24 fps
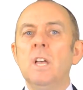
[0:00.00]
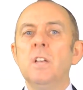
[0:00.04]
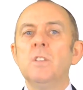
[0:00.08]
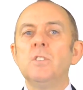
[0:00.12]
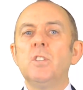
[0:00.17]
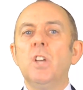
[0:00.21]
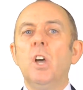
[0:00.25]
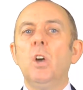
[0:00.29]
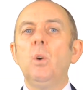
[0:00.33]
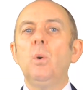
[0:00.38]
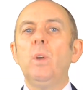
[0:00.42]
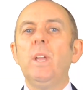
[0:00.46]

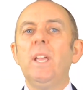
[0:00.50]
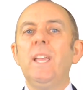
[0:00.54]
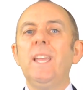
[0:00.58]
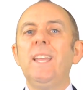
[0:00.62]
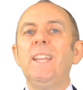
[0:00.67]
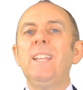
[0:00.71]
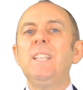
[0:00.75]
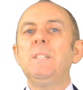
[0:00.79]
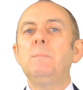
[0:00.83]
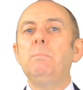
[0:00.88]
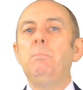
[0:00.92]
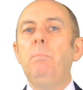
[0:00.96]
So
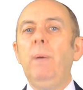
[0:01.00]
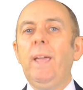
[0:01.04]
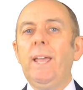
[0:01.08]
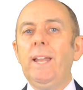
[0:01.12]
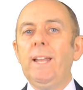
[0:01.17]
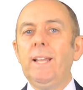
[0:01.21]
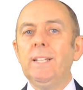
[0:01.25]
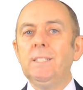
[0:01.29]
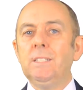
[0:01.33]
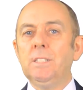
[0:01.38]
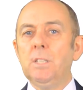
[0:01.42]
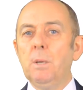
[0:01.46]
it is
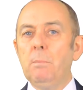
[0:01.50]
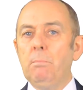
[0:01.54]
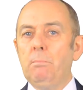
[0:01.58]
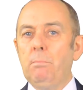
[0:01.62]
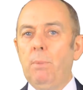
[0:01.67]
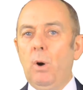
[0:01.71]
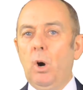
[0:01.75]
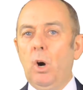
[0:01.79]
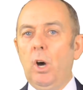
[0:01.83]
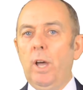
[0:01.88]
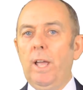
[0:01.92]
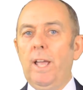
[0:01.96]
better to
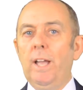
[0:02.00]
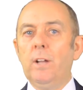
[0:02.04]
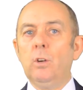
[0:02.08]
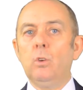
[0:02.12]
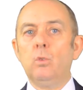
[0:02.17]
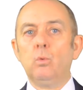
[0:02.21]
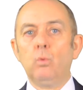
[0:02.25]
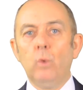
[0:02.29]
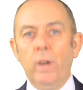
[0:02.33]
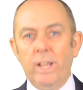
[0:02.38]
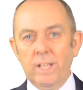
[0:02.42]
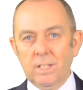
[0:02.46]
buy a
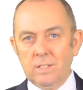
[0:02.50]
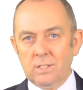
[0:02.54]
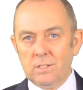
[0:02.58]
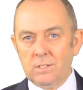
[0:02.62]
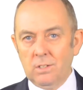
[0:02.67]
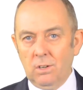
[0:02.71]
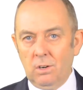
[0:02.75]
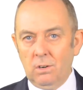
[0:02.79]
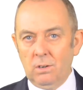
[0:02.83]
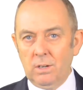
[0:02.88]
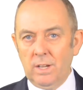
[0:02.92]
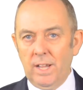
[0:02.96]
great
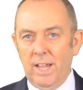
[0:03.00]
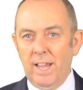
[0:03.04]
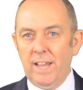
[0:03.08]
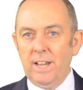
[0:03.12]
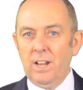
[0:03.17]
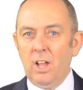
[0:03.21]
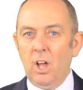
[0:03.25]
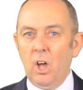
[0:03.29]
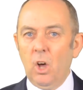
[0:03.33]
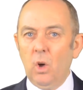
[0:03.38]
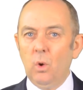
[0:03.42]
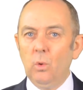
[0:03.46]
stock
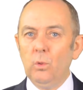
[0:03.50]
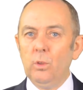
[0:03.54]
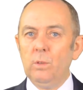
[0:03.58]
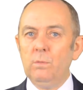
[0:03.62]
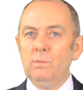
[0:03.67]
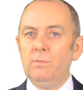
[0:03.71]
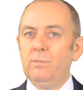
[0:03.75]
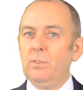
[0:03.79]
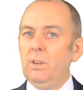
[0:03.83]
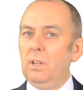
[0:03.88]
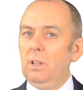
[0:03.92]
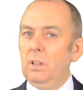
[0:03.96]
and hold
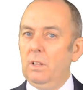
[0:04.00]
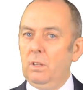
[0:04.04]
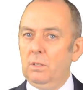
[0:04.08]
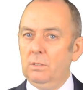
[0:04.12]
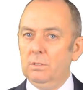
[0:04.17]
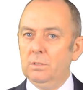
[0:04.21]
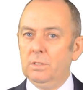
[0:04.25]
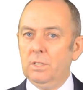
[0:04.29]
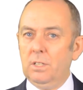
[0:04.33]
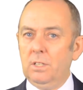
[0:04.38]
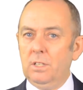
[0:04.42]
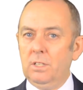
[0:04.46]
them for a
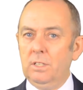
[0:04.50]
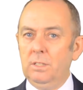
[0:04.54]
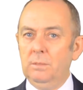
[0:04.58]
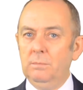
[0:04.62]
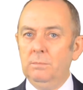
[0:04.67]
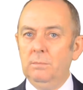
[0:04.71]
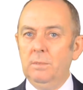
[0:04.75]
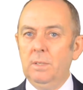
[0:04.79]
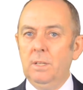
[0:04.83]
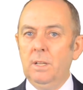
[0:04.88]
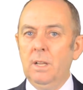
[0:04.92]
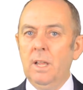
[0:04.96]
long
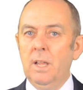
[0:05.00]
time.